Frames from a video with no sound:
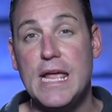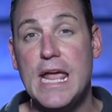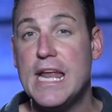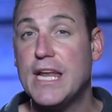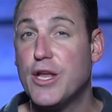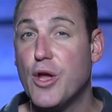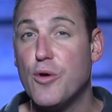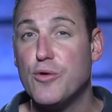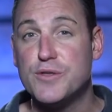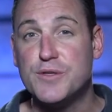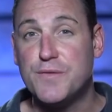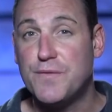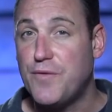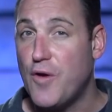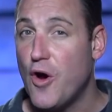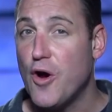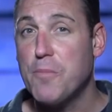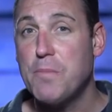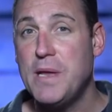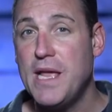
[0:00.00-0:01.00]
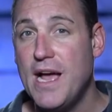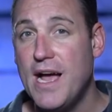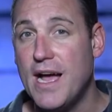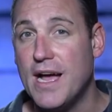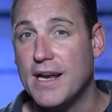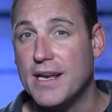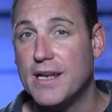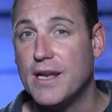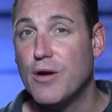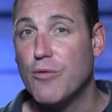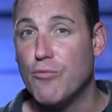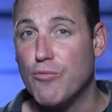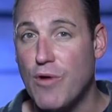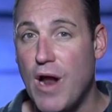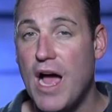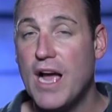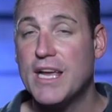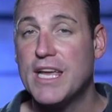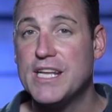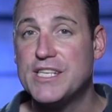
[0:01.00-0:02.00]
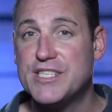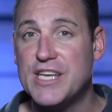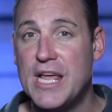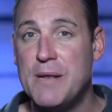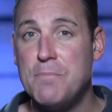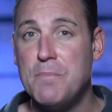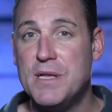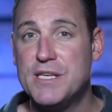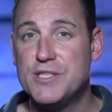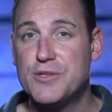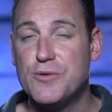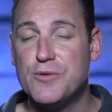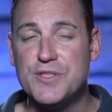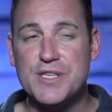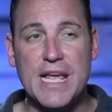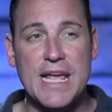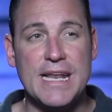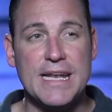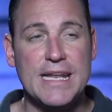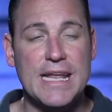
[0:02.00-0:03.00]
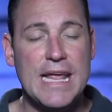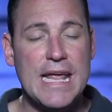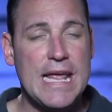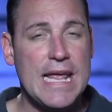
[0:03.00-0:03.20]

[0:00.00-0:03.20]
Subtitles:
It goes far beyond rockets and missiles, and